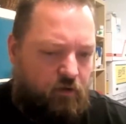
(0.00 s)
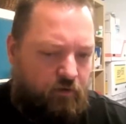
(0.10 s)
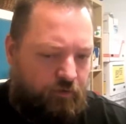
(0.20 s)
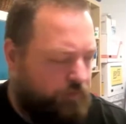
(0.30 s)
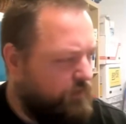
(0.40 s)

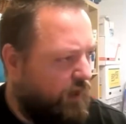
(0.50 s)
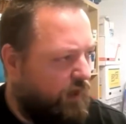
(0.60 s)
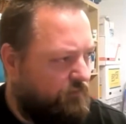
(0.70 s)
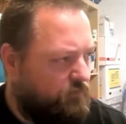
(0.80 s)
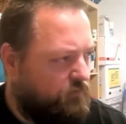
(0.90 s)
or the week
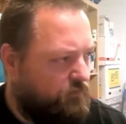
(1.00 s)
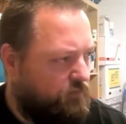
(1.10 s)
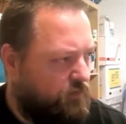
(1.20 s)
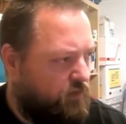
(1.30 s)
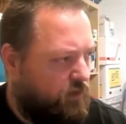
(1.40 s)
after
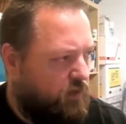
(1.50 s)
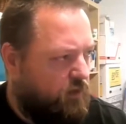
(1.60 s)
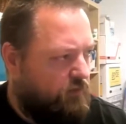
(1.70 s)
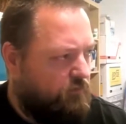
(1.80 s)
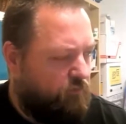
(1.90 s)

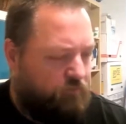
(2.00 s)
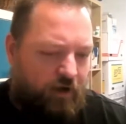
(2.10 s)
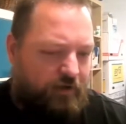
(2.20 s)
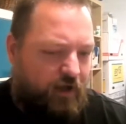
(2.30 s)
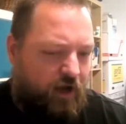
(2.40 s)
so
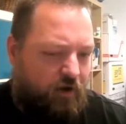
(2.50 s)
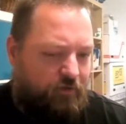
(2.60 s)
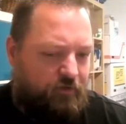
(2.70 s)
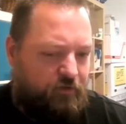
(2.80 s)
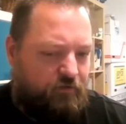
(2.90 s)
right
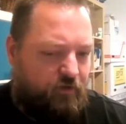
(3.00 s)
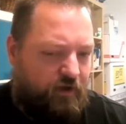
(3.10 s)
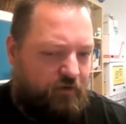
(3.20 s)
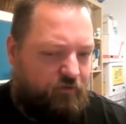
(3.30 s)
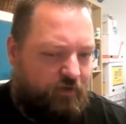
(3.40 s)
now they're
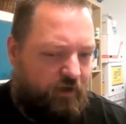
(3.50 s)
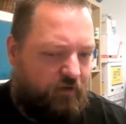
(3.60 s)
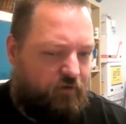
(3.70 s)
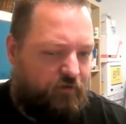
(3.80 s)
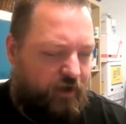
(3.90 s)
trying to
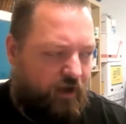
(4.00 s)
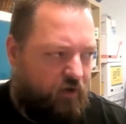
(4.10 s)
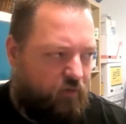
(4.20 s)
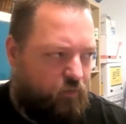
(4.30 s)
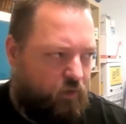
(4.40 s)
narrow
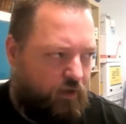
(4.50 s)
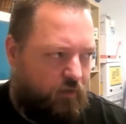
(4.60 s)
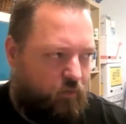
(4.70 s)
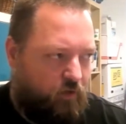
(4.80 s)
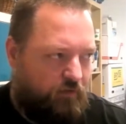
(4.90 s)
down what i
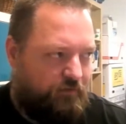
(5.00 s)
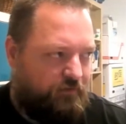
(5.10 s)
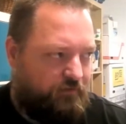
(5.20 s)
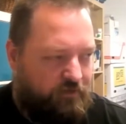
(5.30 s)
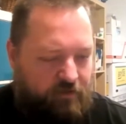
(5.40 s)
want to
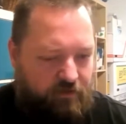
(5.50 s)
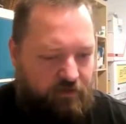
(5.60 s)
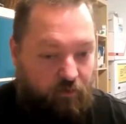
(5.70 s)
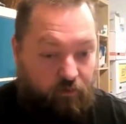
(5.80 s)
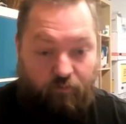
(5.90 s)

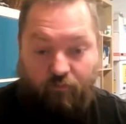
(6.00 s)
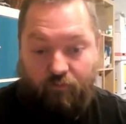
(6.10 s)
see or